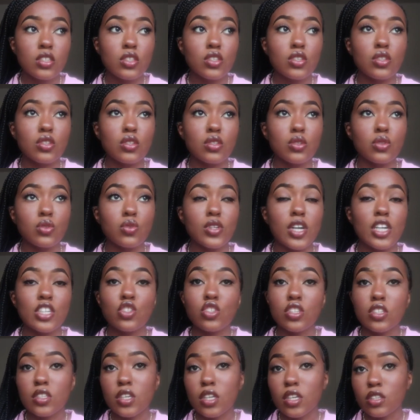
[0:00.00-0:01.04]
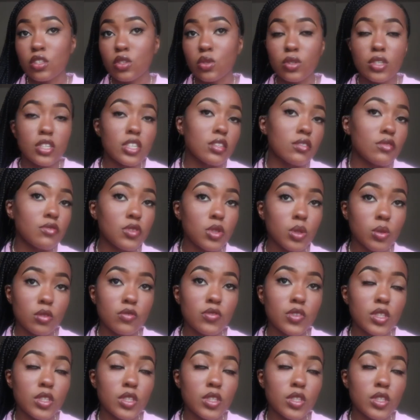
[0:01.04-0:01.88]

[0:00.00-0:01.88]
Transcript: So I just decided to go ahead and film the